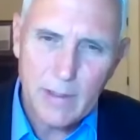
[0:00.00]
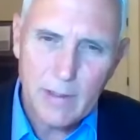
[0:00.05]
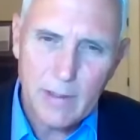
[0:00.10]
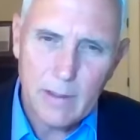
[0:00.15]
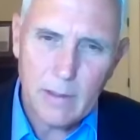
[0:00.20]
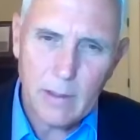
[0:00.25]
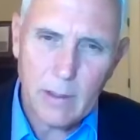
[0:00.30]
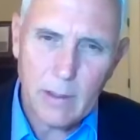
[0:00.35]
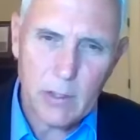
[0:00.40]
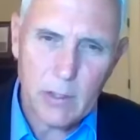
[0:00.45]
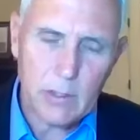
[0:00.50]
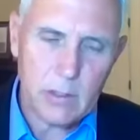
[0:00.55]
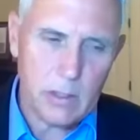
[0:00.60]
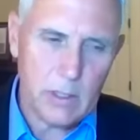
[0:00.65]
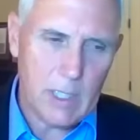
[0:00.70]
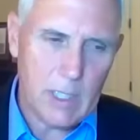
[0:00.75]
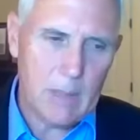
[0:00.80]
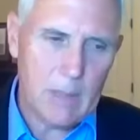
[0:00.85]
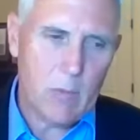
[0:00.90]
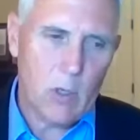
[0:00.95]
Good. I think
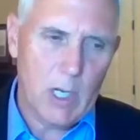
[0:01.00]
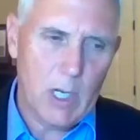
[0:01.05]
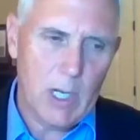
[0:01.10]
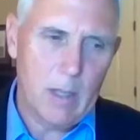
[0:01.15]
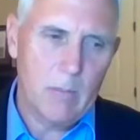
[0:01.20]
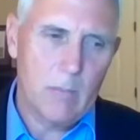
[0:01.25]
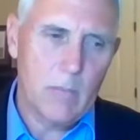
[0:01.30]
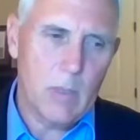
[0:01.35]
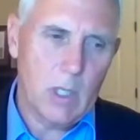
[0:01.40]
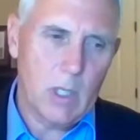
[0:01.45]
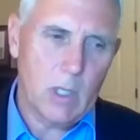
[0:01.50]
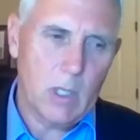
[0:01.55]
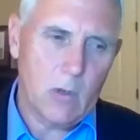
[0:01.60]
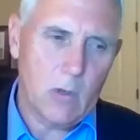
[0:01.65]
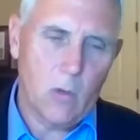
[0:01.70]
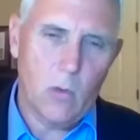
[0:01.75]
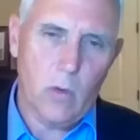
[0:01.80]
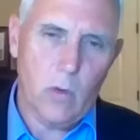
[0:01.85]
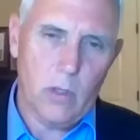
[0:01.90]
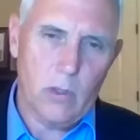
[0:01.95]
the Abraham
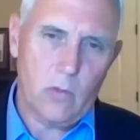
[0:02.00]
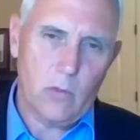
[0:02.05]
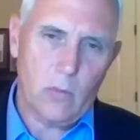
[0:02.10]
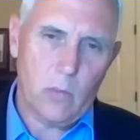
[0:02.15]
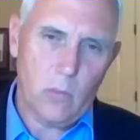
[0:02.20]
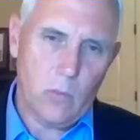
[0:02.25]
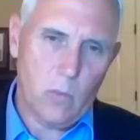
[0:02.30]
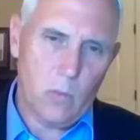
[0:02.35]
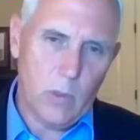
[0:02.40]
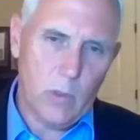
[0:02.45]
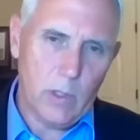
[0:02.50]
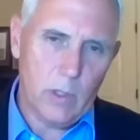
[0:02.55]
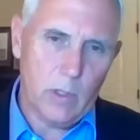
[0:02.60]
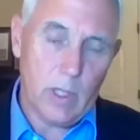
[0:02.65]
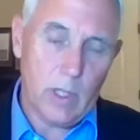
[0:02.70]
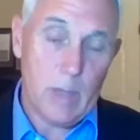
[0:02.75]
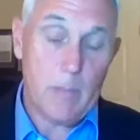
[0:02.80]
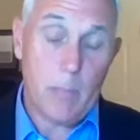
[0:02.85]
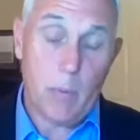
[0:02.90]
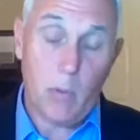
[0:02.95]
Accords
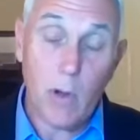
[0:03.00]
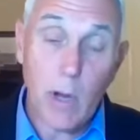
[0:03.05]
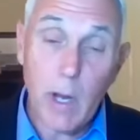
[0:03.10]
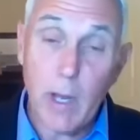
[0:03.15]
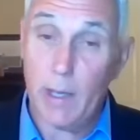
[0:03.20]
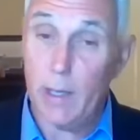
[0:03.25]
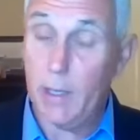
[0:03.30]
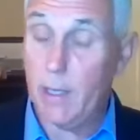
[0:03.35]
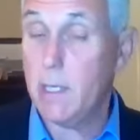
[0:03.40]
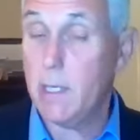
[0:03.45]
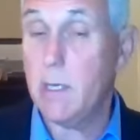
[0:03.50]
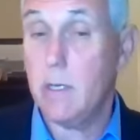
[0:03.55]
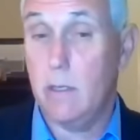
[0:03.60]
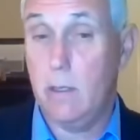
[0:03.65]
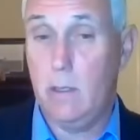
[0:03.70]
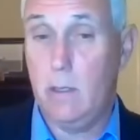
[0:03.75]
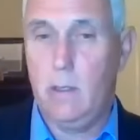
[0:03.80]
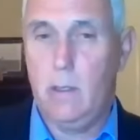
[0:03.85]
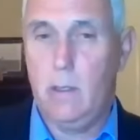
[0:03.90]
will, I pray,